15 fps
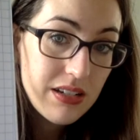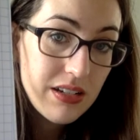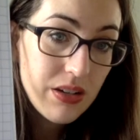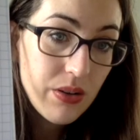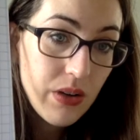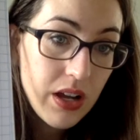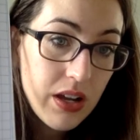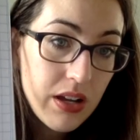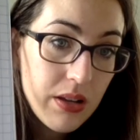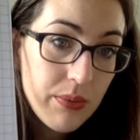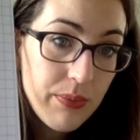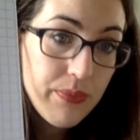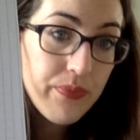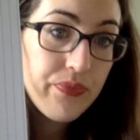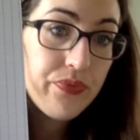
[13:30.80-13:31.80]
okay?
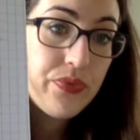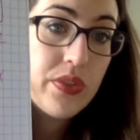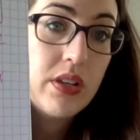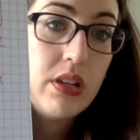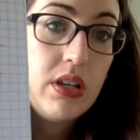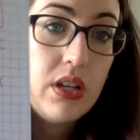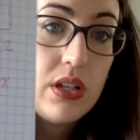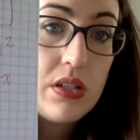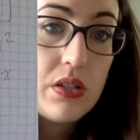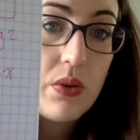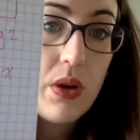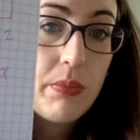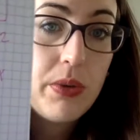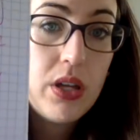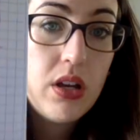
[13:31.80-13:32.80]
So
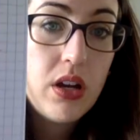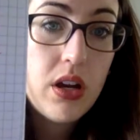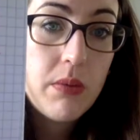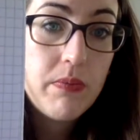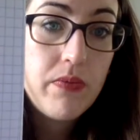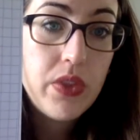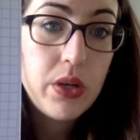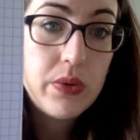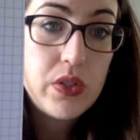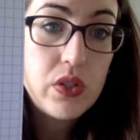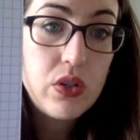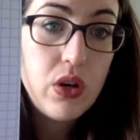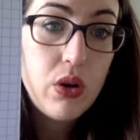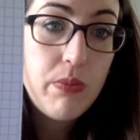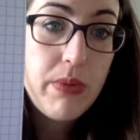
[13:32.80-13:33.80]
up here, there was
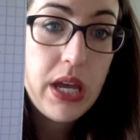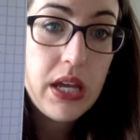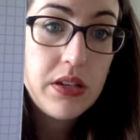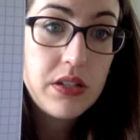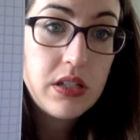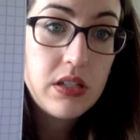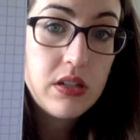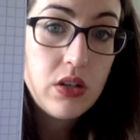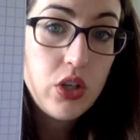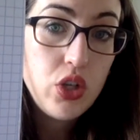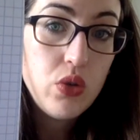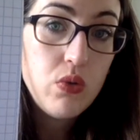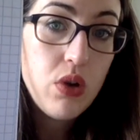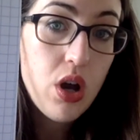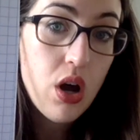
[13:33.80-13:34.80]
no base,
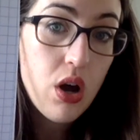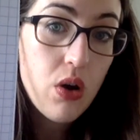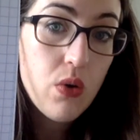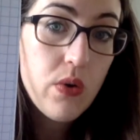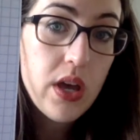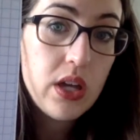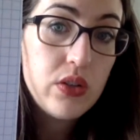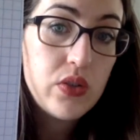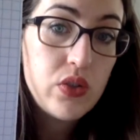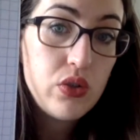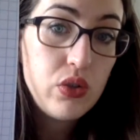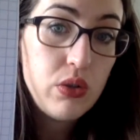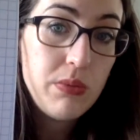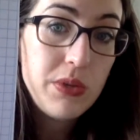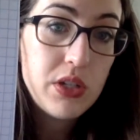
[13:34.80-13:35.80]
you know and
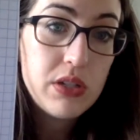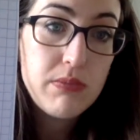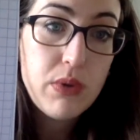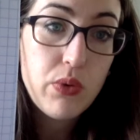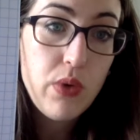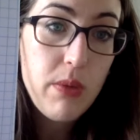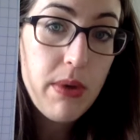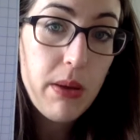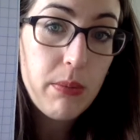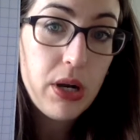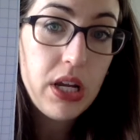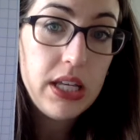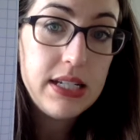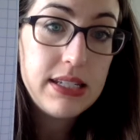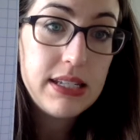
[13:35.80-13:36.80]
assume, and just remember,
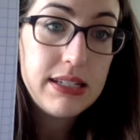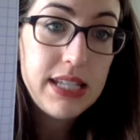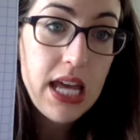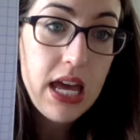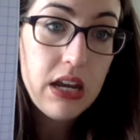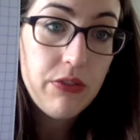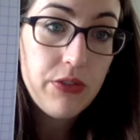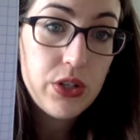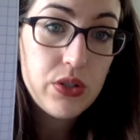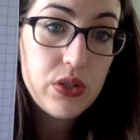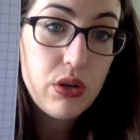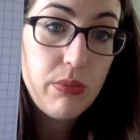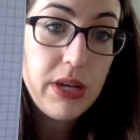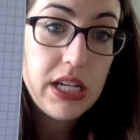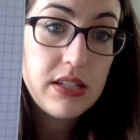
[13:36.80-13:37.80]
it is a 10 if there's
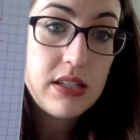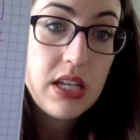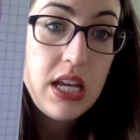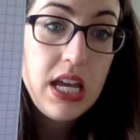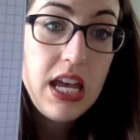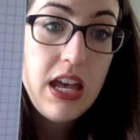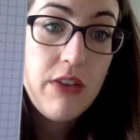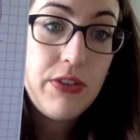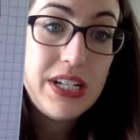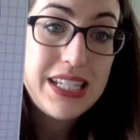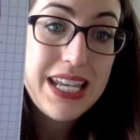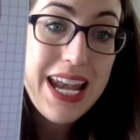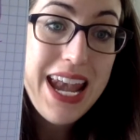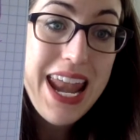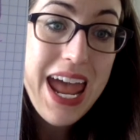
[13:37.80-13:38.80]
no base. If it is
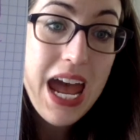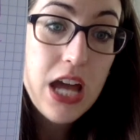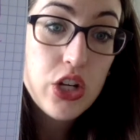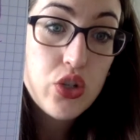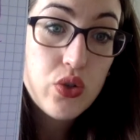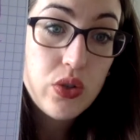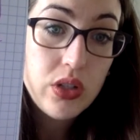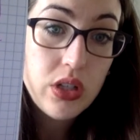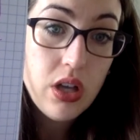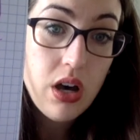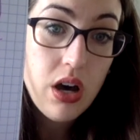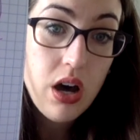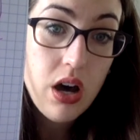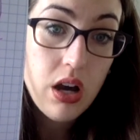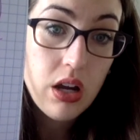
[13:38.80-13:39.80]
a natural
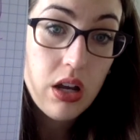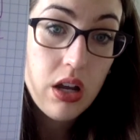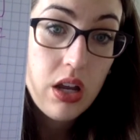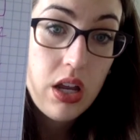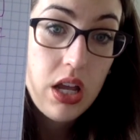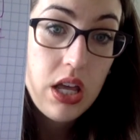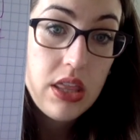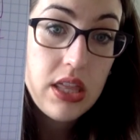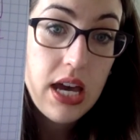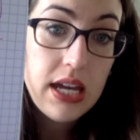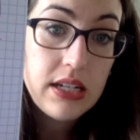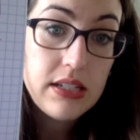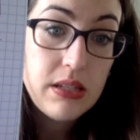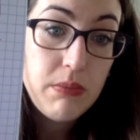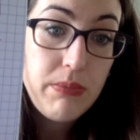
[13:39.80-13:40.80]
log, that
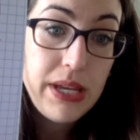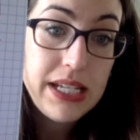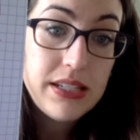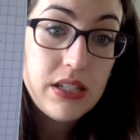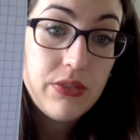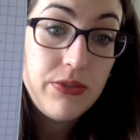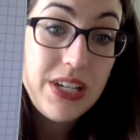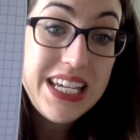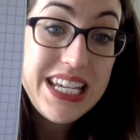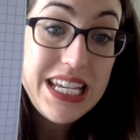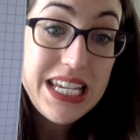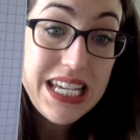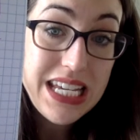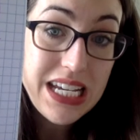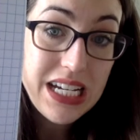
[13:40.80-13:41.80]
is a base of
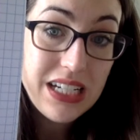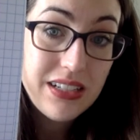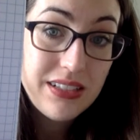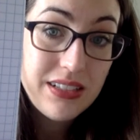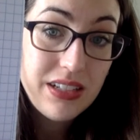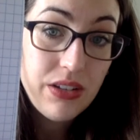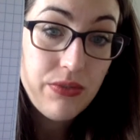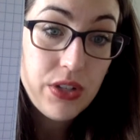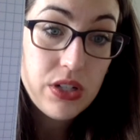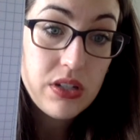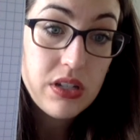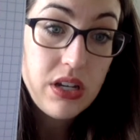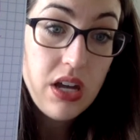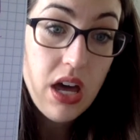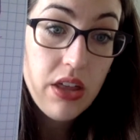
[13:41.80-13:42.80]
e. If there's
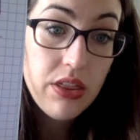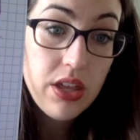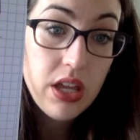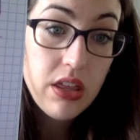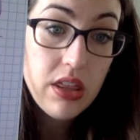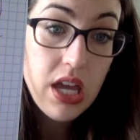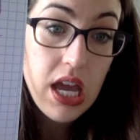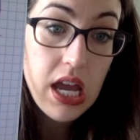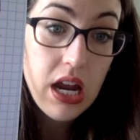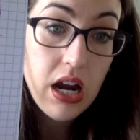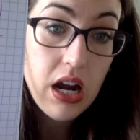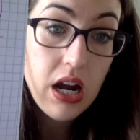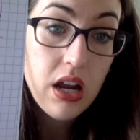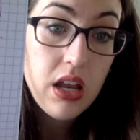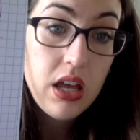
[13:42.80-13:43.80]
nothing
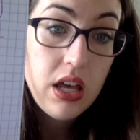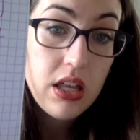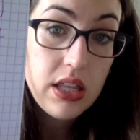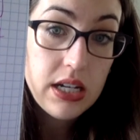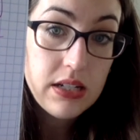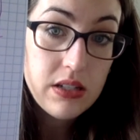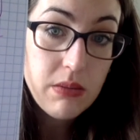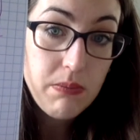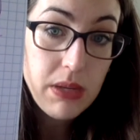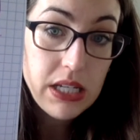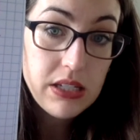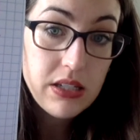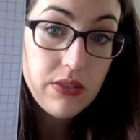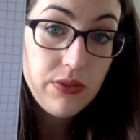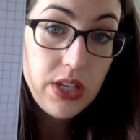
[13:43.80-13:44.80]
there, that is a
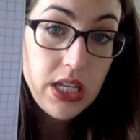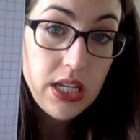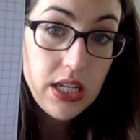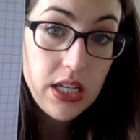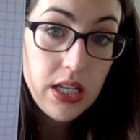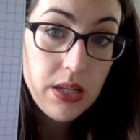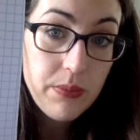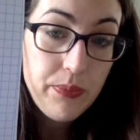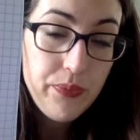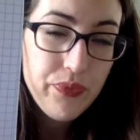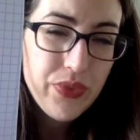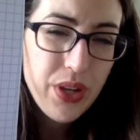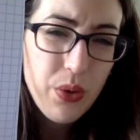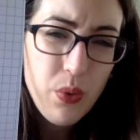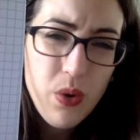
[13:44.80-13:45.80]
base of e.
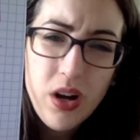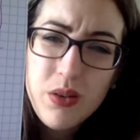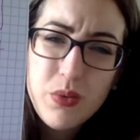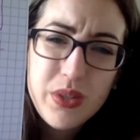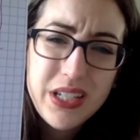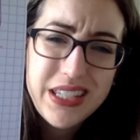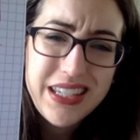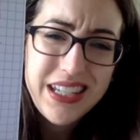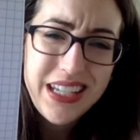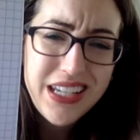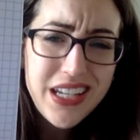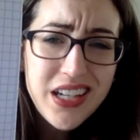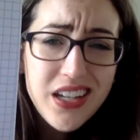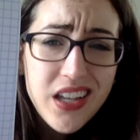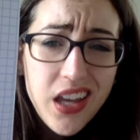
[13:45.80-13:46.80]
What was
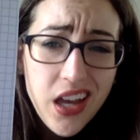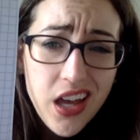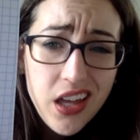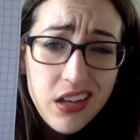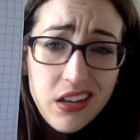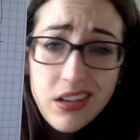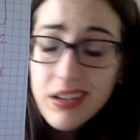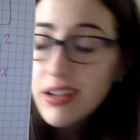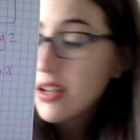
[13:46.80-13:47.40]
e again?